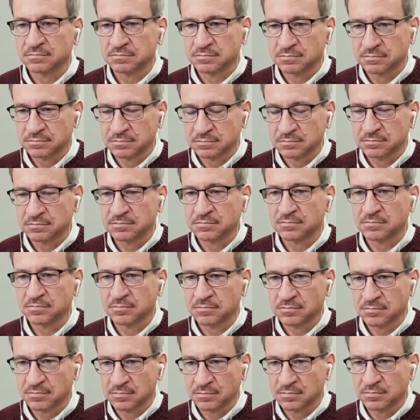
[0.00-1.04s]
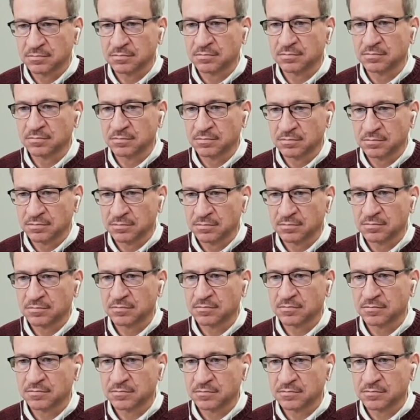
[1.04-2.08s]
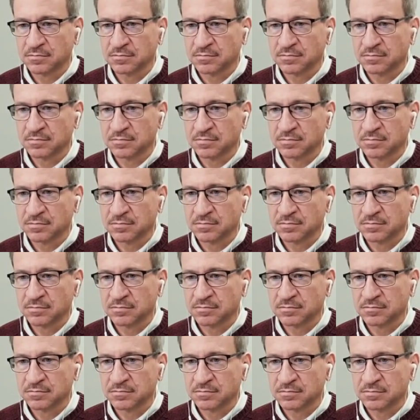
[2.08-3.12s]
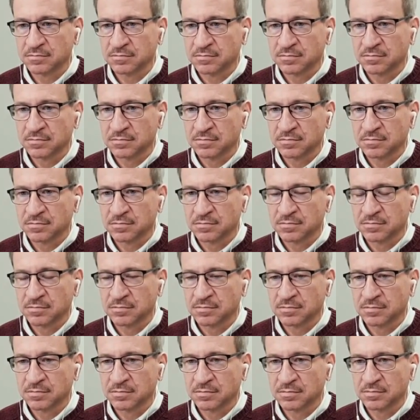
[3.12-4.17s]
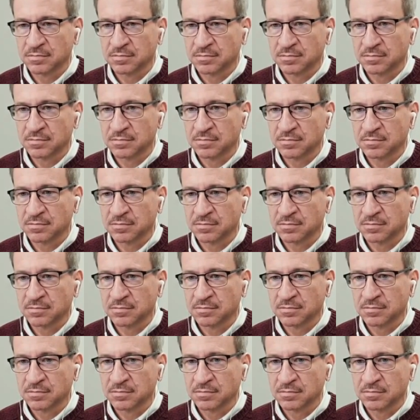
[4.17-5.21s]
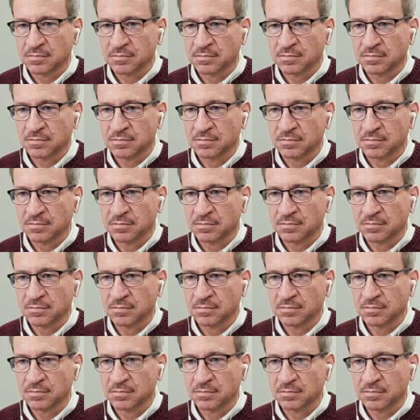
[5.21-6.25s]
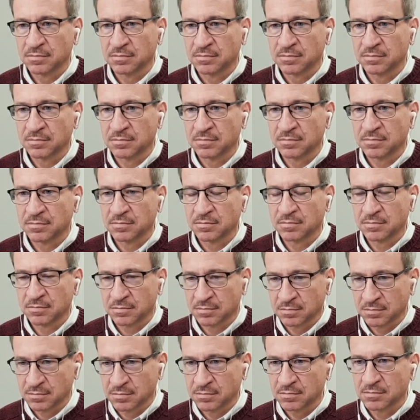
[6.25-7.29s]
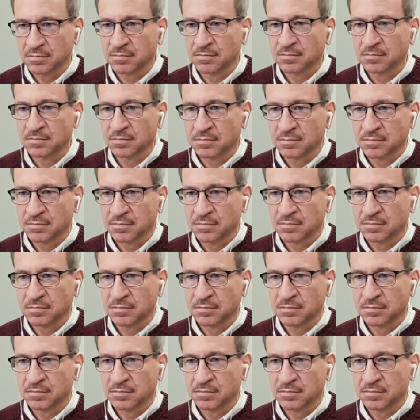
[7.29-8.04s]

(not speaking)